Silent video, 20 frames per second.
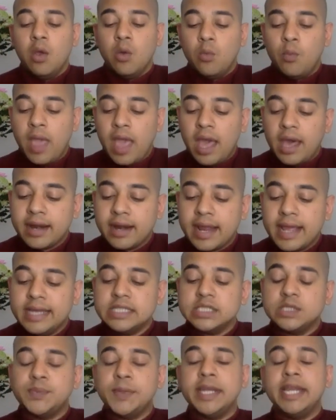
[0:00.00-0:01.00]

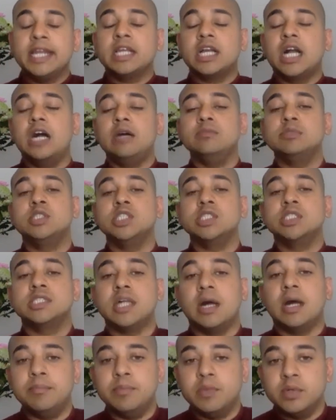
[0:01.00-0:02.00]
Whereas when it comes to
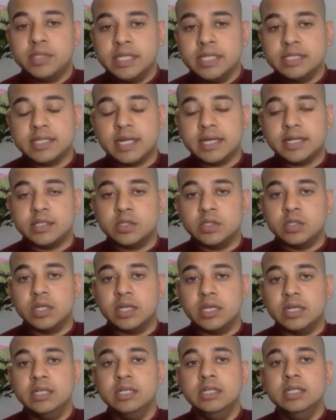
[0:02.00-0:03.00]
Sammati
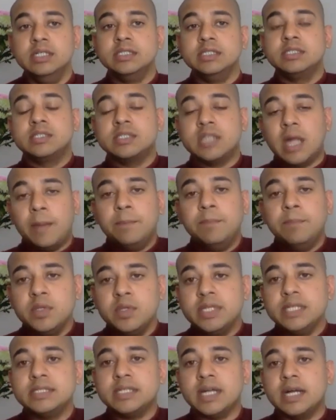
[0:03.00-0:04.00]

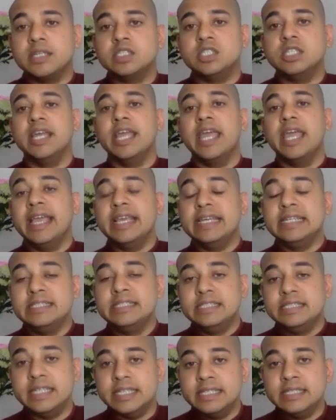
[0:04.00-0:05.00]
Satcha
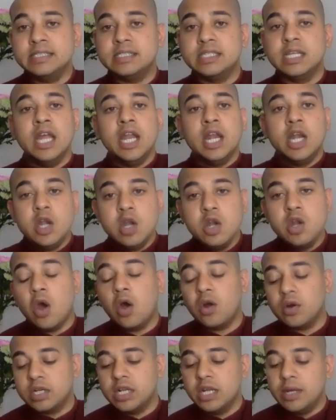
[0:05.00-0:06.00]
exists
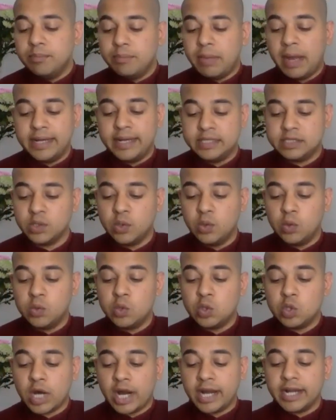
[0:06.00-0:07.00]
not by its
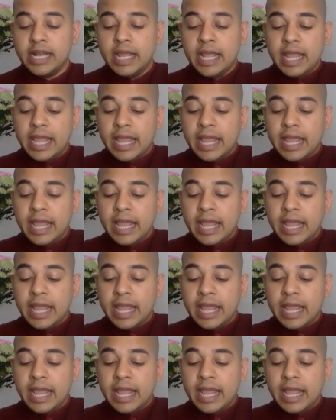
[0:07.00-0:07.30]
own right.